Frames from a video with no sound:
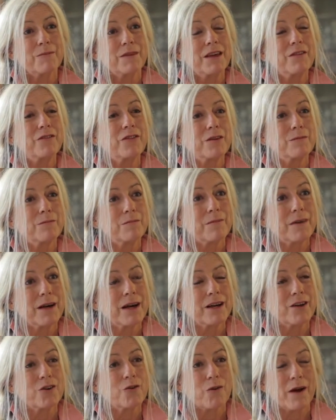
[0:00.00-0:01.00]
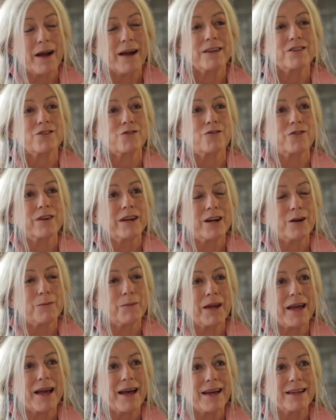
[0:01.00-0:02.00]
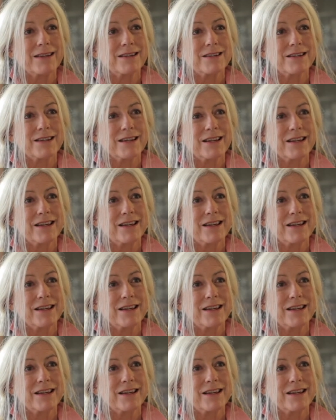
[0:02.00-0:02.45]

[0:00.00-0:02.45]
give them a grant or a helping hand